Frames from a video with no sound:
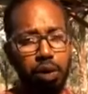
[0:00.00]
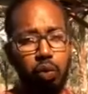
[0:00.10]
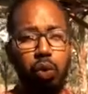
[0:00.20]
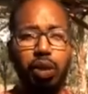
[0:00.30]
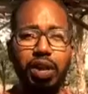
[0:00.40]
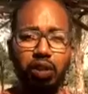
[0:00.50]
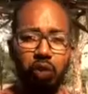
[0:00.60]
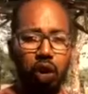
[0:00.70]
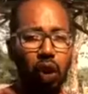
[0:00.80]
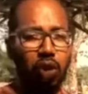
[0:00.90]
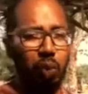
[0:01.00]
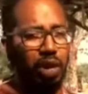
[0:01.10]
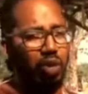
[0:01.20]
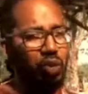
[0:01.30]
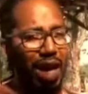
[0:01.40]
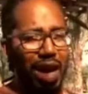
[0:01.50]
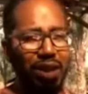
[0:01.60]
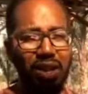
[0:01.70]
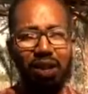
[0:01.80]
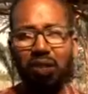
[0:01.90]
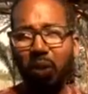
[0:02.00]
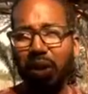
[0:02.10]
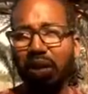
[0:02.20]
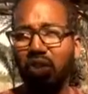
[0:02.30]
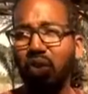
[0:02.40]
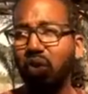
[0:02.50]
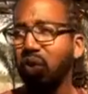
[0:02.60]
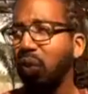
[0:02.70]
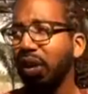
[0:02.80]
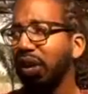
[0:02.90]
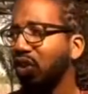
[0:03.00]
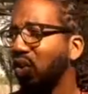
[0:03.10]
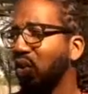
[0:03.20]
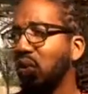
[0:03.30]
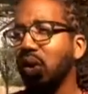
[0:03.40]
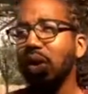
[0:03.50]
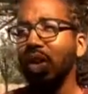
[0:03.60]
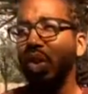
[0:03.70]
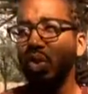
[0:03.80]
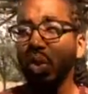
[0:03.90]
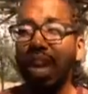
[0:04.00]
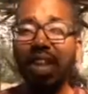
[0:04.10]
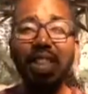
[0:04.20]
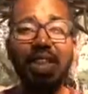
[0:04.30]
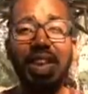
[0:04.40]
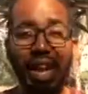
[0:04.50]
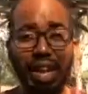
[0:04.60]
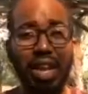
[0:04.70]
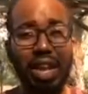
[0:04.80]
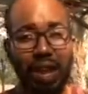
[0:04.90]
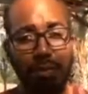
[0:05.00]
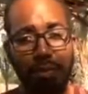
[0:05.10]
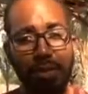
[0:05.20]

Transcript: With the way that you talk, the way that you act, the way that you do anything in your life.